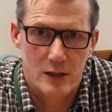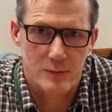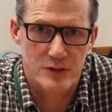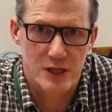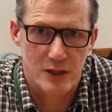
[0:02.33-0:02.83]
I'm
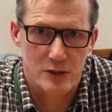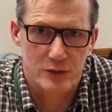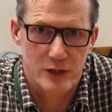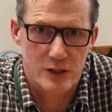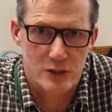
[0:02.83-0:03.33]
the Technical
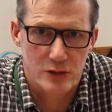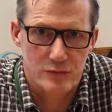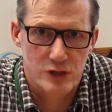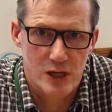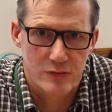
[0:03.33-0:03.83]
Director of
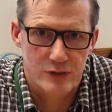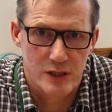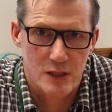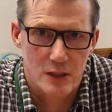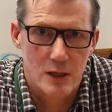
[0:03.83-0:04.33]

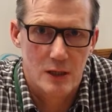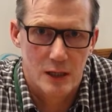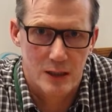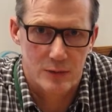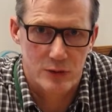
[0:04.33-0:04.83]
JFD,
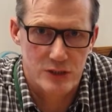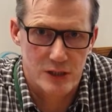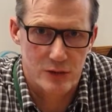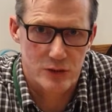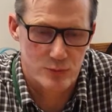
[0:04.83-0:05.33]
and I'm going to tell
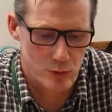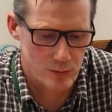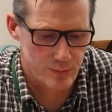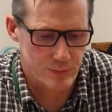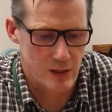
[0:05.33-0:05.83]
you a
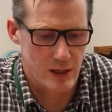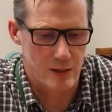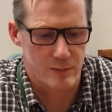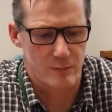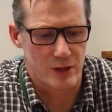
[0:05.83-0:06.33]
small
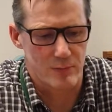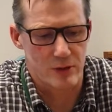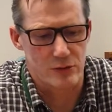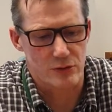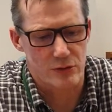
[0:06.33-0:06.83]
bit
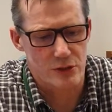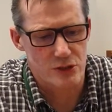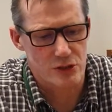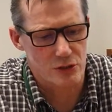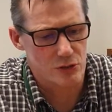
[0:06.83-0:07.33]
about
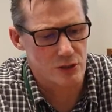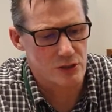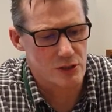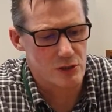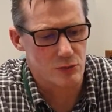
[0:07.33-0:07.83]
this unit
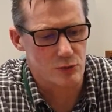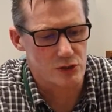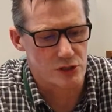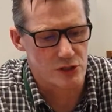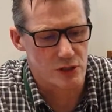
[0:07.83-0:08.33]
here,
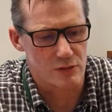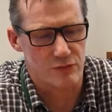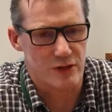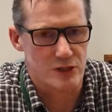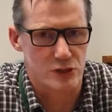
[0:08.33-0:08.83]
which is the
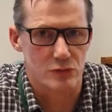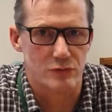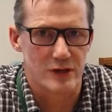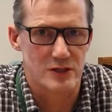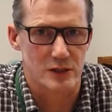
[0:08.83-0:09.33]
InVicto
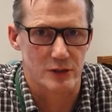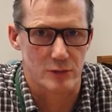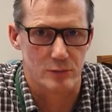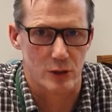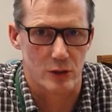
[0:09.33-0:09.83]
Ventilator
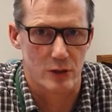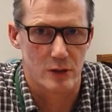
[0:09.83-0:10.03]
block.